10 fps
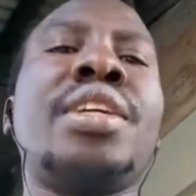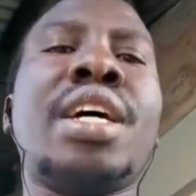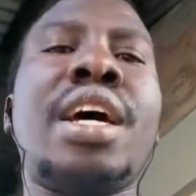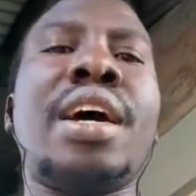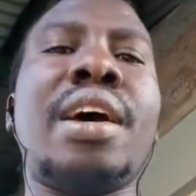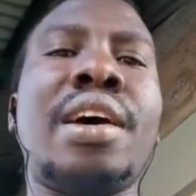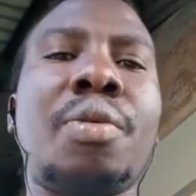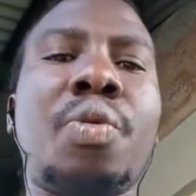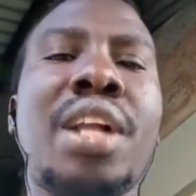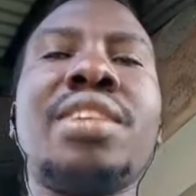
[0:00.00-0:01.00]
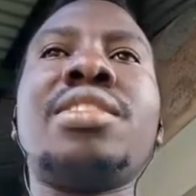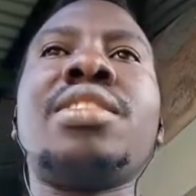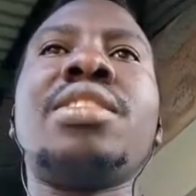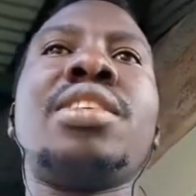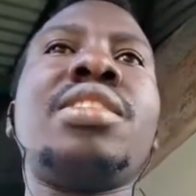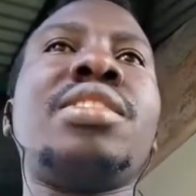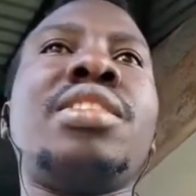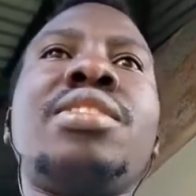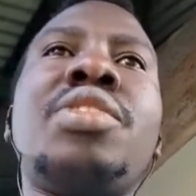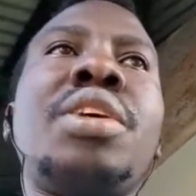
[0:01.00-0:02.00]
world
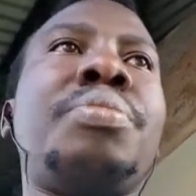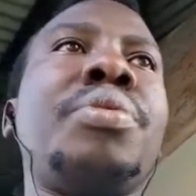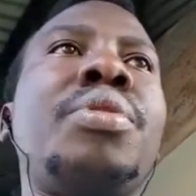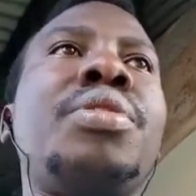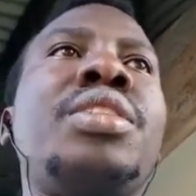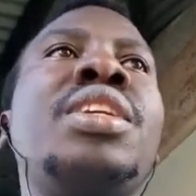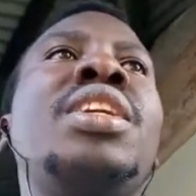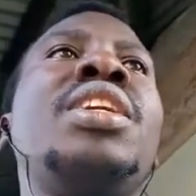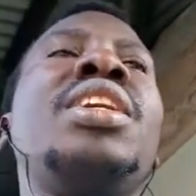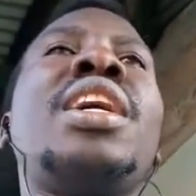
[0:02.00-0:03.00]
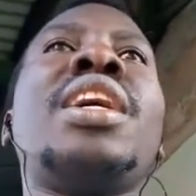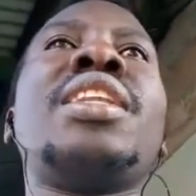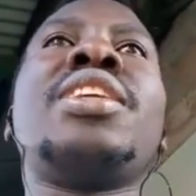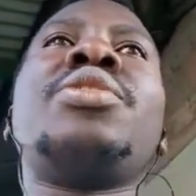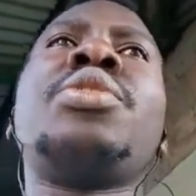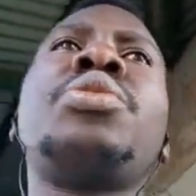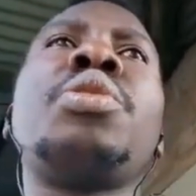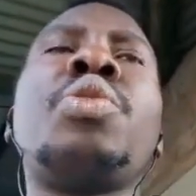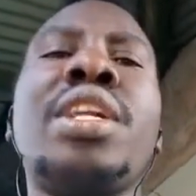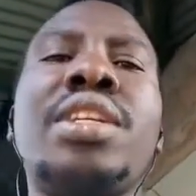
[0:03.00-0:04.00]
is crippled, the social
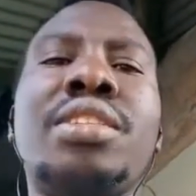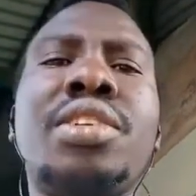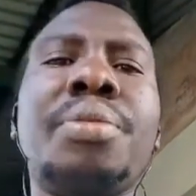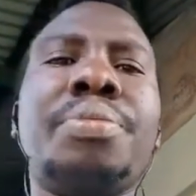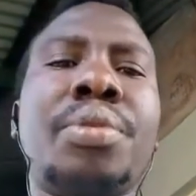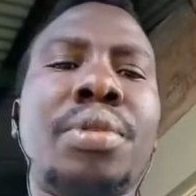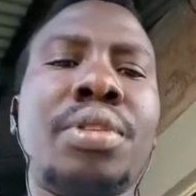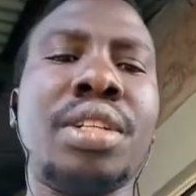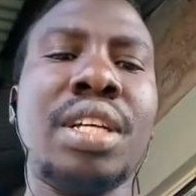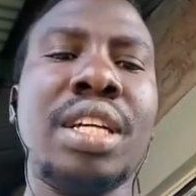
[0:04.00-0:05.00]
world is crippled,